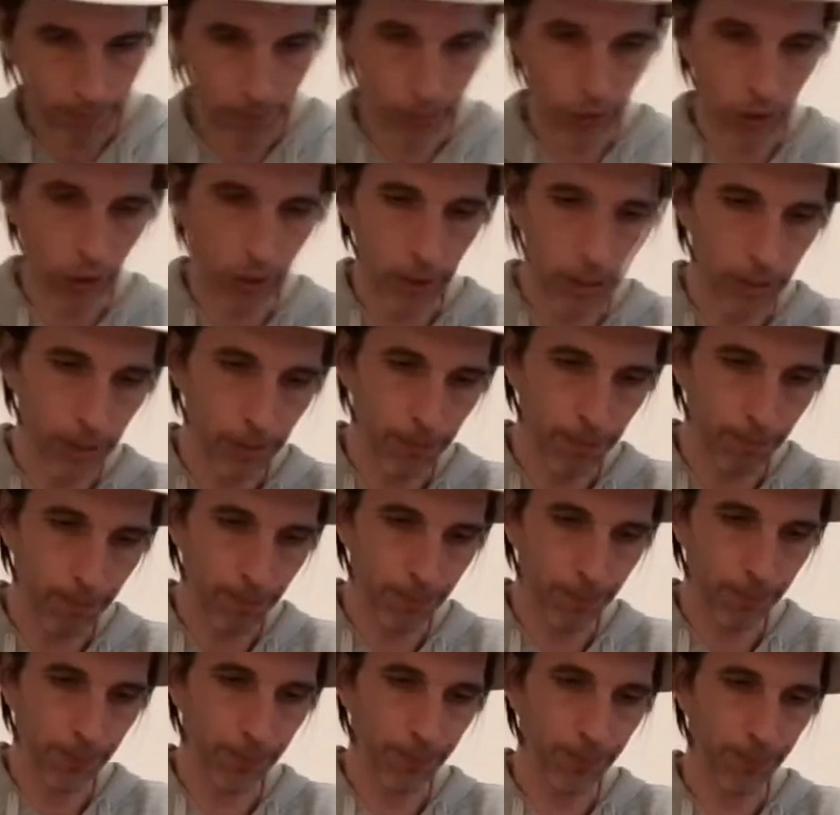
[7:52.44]
solid,
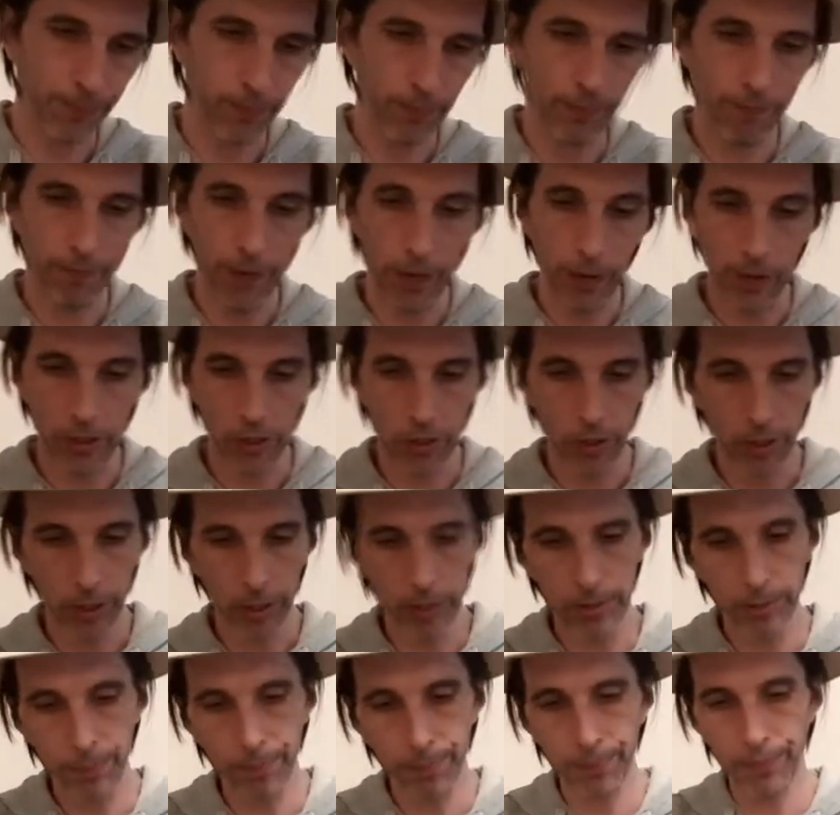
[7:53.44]
very
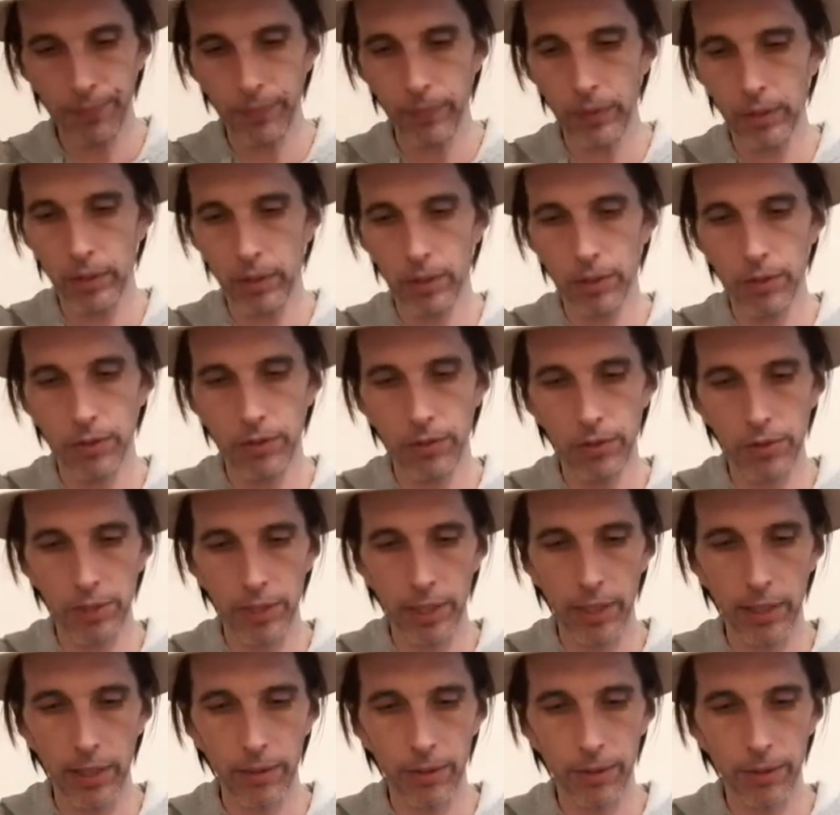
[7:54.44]
solid. Just
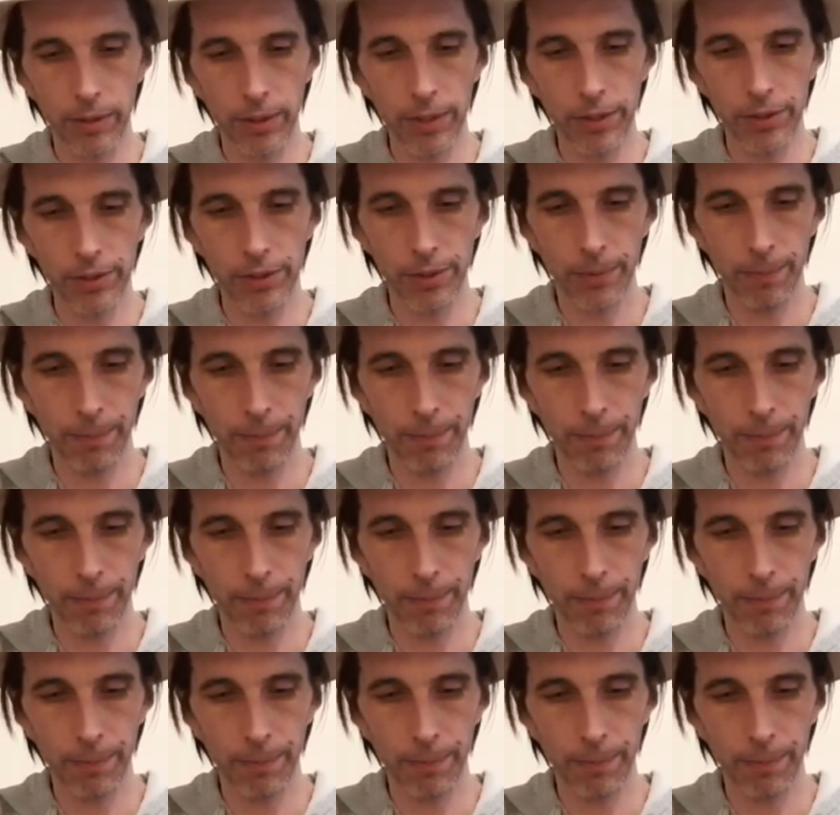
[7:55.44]
take a look at this.